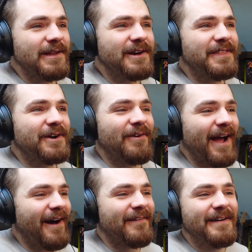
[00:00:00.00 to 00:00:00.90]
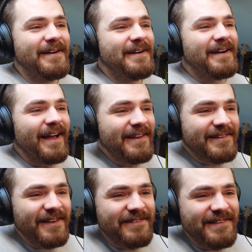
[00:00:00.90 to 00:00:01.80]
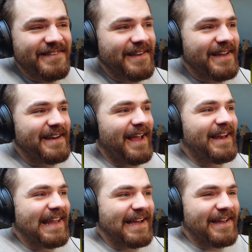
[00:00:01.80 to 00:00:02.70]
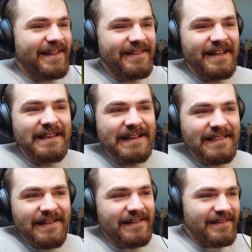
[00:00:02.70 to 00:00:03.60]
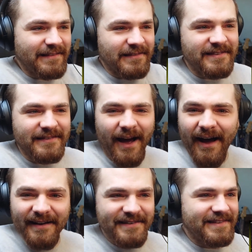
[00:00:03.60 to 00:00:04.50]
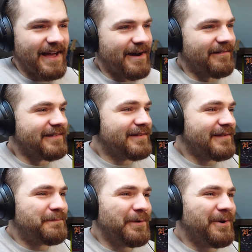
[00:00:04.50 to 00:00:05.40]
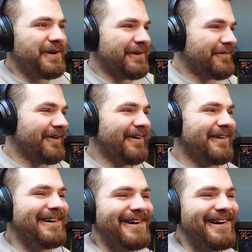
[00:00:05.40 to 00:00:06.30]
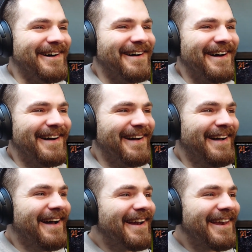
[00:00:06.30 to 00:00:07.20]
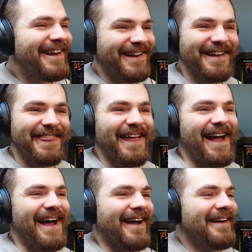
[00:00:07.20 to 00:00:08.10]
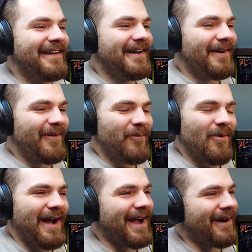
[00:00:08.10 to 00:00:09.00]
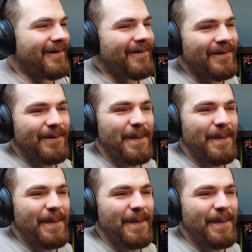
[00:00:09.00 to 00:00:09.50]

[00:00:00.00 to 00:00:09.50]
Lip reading: Look at the crowd! It looks like she's singing in like the stars now. It's beautiful! Look at that! Wow.